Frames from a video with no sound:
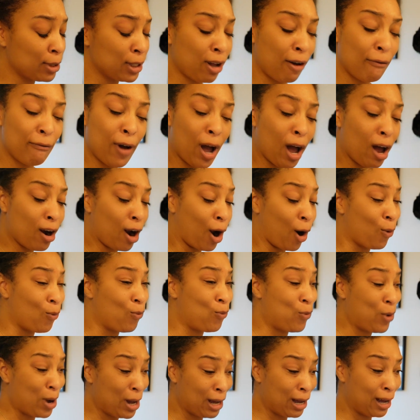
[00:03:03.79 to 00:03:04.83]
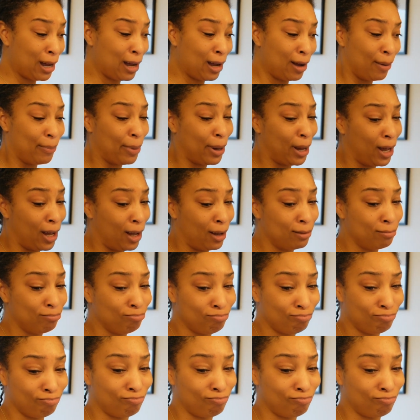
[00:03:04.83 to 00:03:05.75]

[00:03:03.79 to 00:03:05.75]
stuff out or what, but